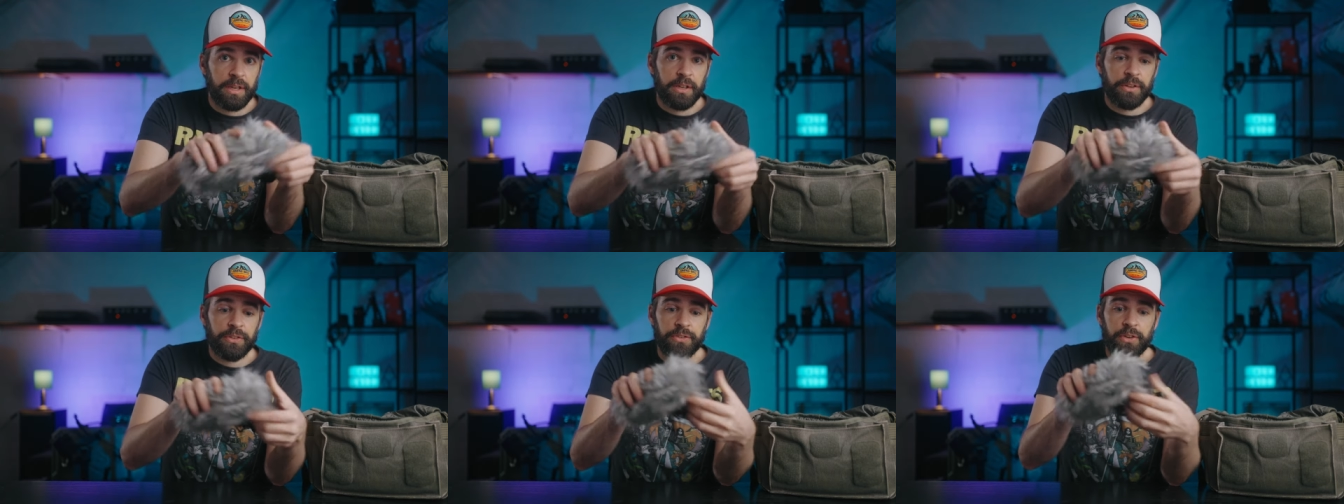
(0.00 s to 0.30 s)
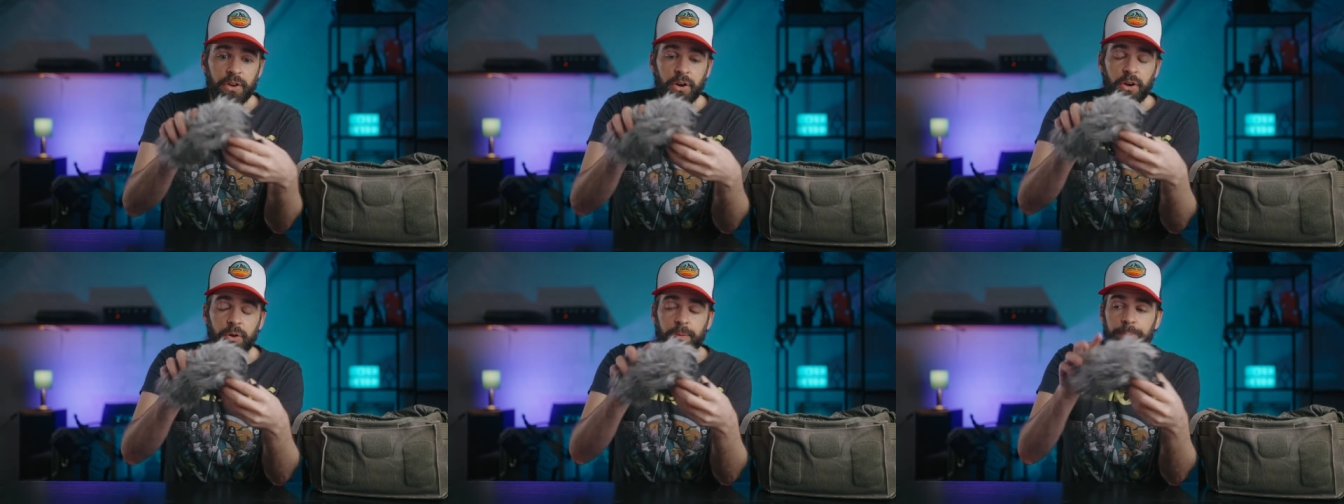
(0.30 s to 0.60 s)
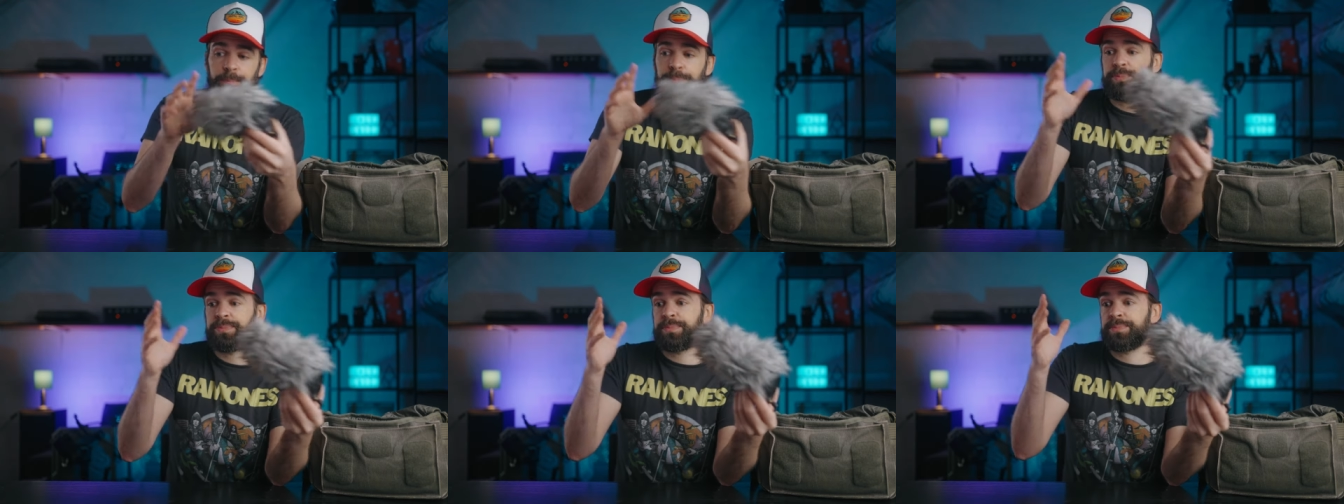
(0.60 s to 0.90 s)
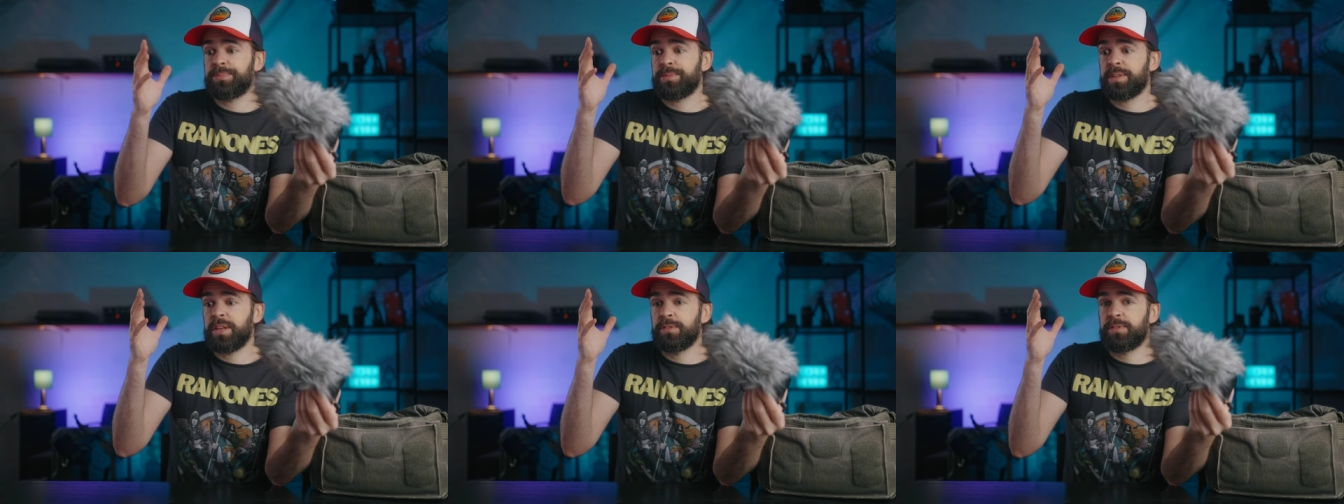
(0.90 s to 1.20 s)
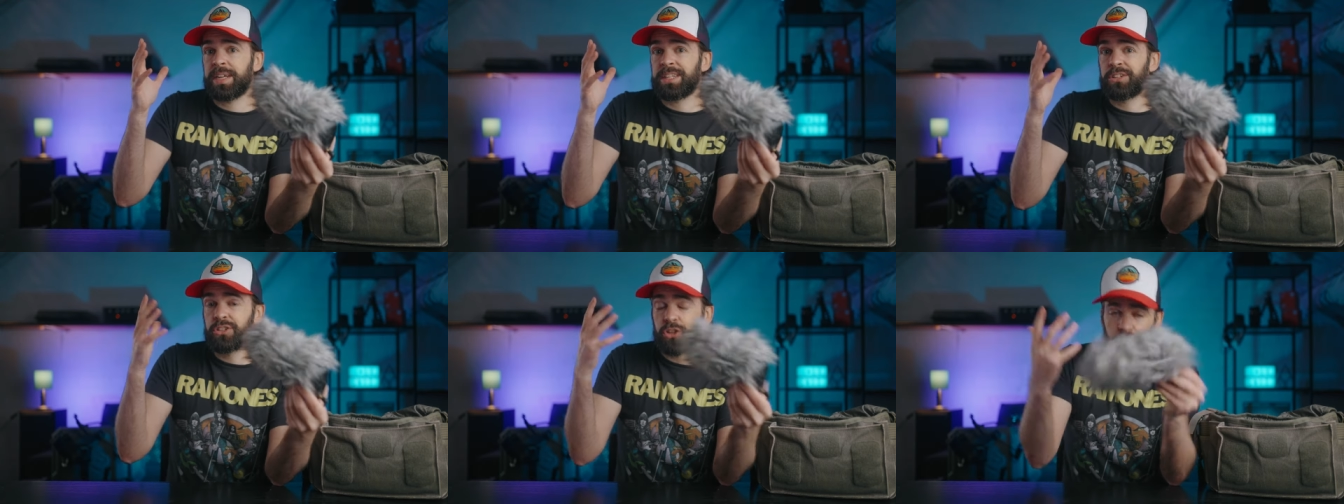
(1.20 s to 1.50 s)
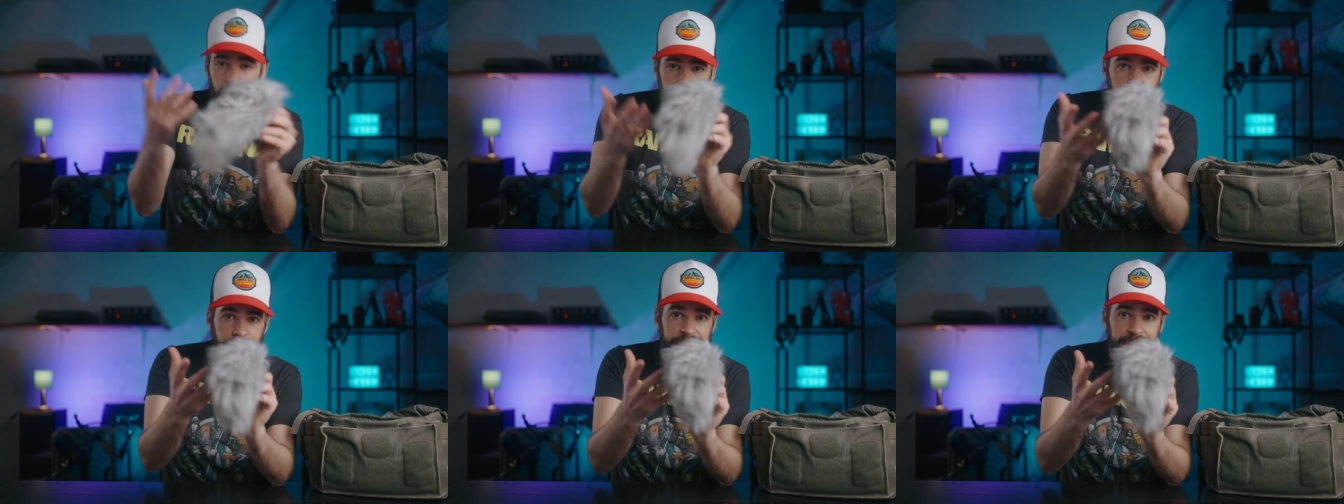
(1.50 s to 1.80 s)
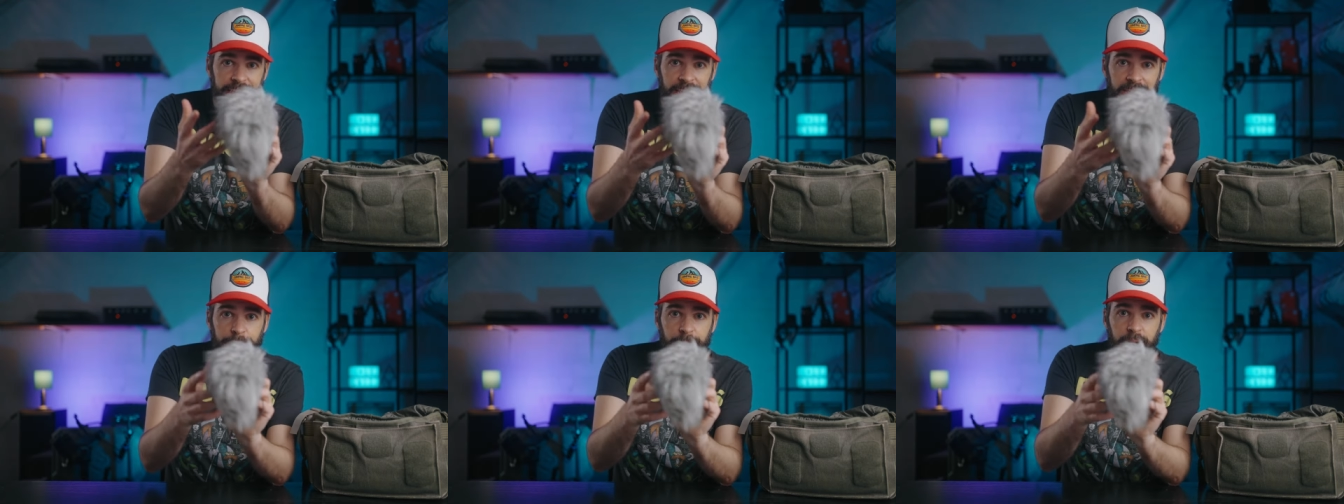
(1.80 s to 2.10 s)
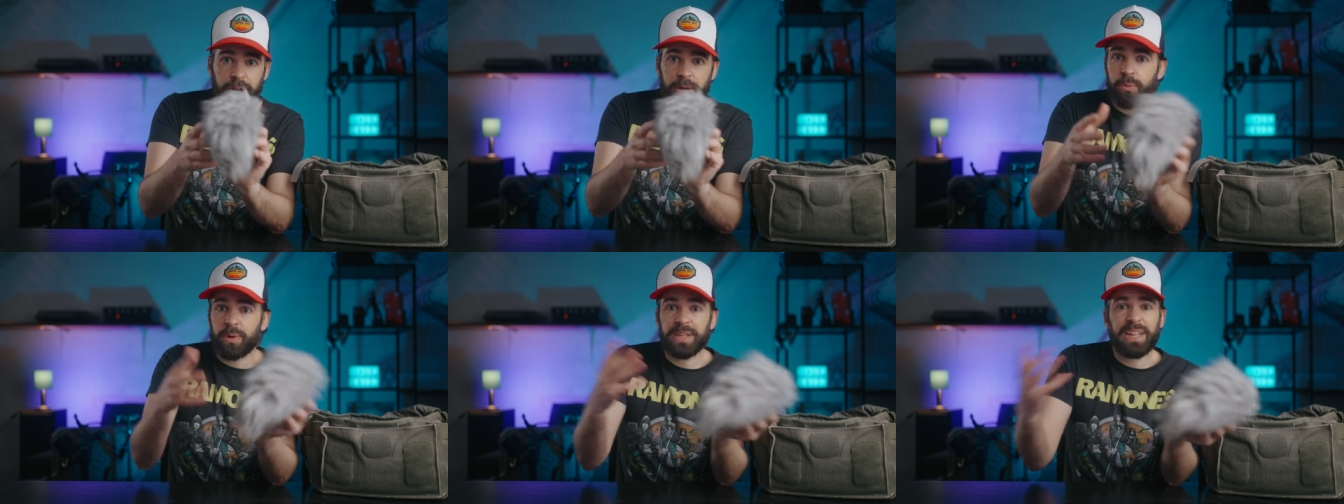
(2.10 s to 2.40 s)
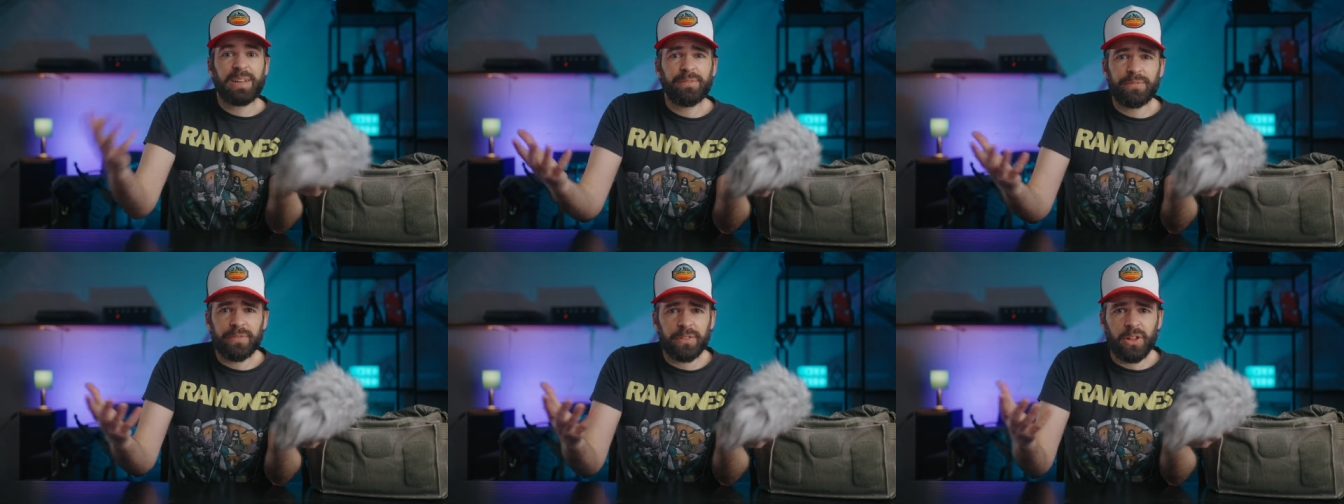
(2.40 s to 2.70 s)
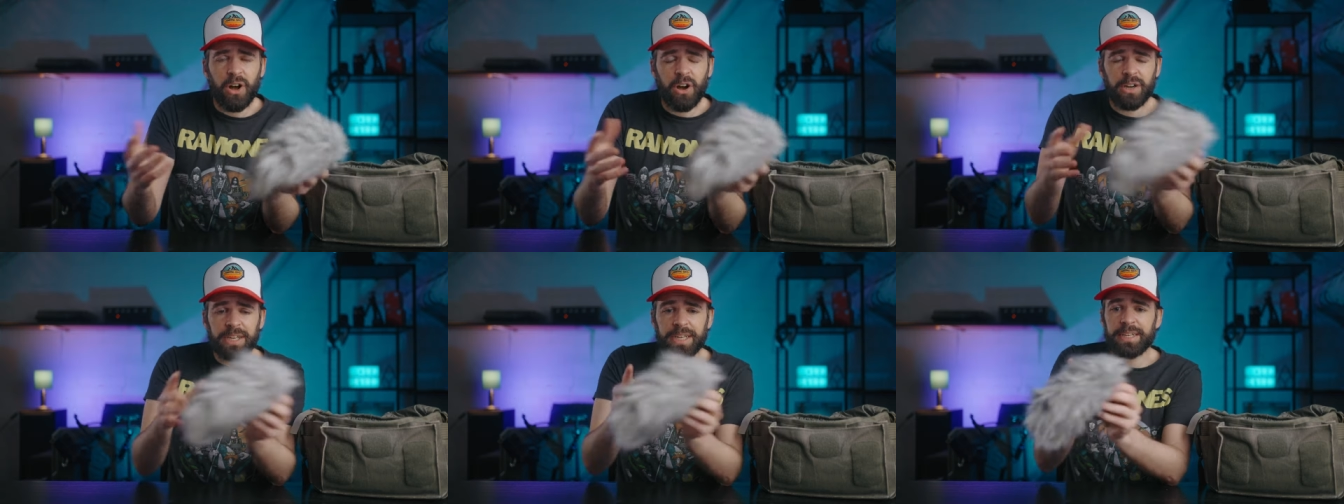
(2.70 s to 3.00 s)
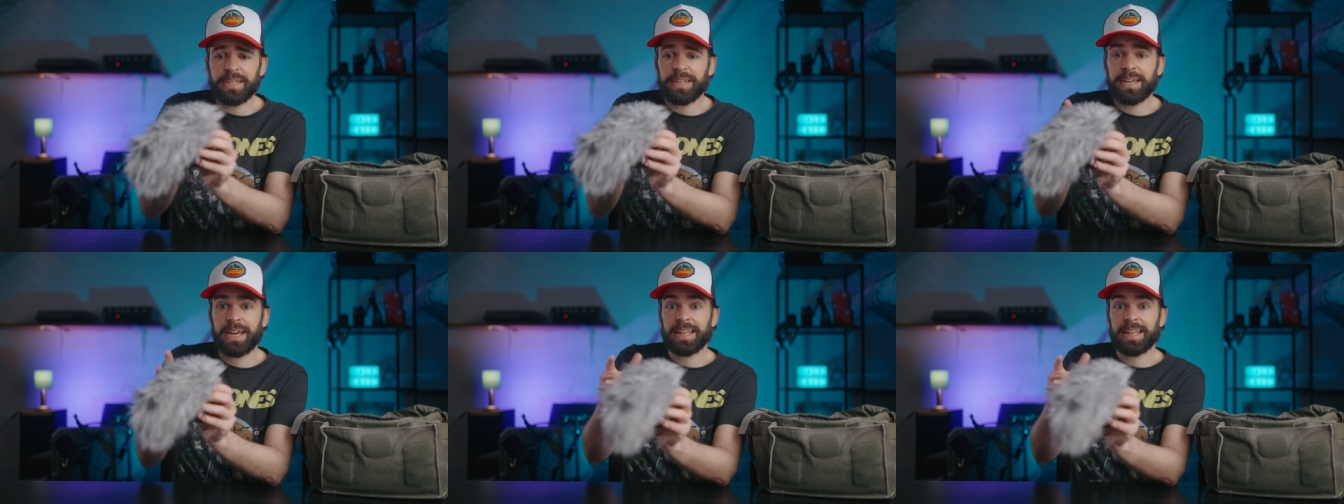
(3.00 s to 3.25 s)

So if I turn the camera when I'm vlogging